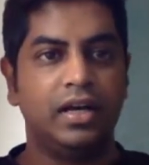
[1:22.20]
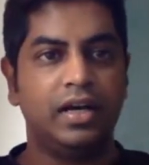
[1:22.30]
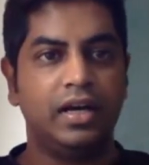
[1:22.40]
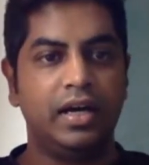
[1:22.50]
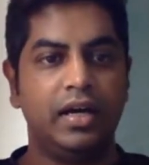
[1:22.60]

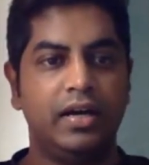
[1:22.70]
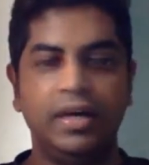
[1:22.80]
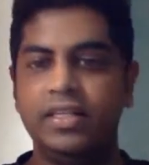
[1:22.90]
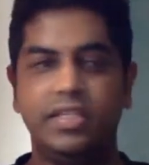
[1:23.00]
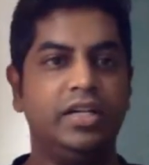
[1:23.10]
I
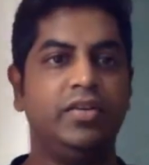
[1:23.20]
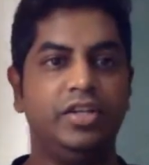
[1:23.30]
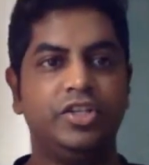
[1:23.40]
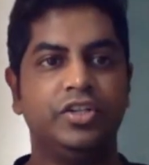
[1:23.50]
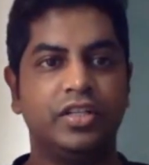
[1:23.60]
just need to
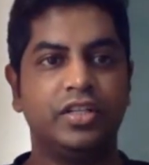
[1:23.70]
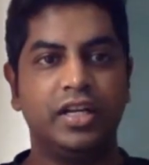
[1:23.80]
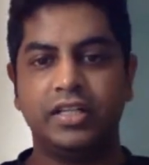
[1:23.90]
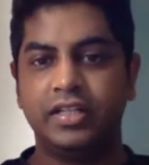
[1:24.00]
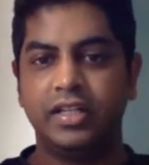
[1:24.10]
ensure that
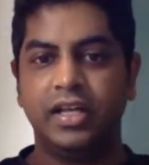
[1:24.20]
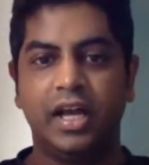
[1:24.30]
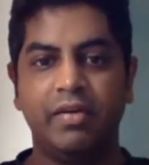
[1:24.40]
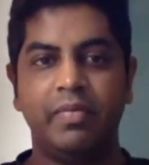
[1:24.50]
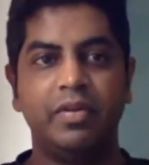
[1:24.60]
I'm
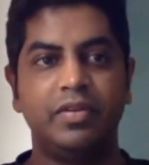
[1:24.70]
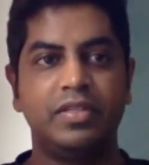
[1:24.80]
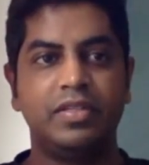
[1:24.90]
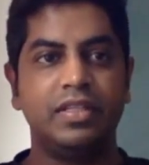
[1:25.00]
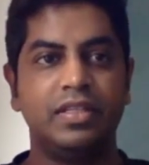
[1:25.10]
able to
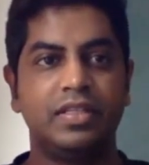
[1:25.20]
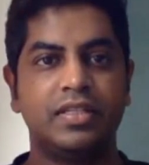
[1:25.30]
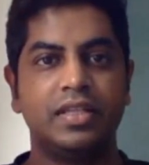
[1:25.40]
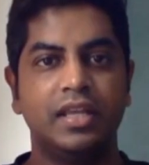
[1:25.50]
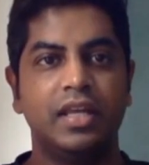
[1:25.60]
see this.
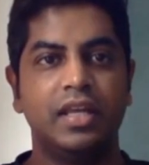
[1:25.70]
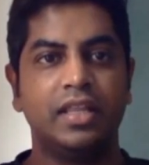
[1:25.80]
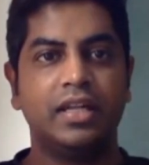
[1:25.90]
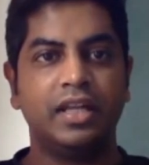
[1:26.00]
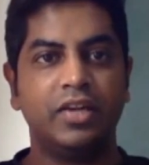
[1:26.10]

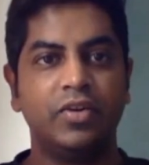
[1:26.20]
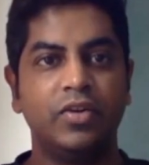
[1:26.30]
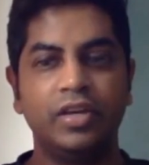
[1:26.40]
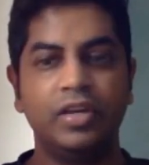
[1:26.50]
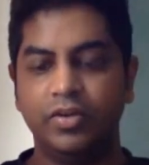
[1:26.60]
That I could
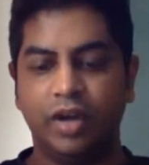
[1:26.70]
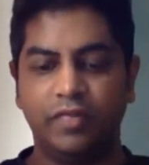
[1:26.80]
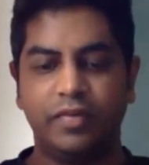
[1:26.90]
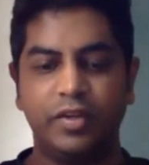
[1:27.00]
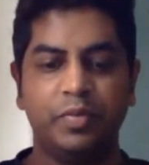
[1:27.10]
only do
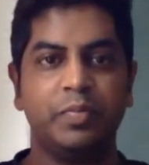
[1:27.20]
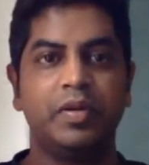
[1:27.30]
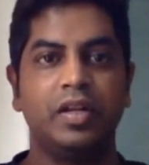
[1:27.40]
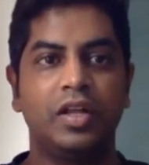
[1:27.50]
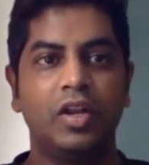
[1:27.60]
after you
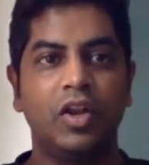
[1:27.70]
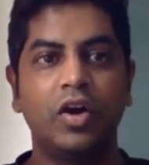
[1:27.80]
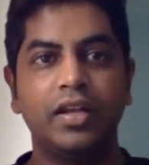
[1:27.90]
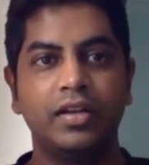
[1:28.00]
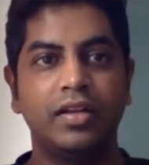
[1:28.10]
people log
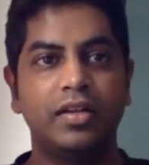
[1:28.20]
in.